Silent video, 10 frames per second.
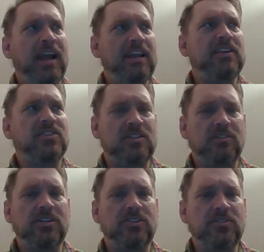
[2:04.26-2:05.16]
And it's
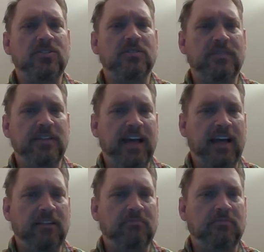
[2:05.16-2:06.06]
still conducive to
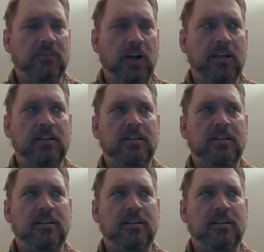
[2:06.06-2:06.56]
that, right?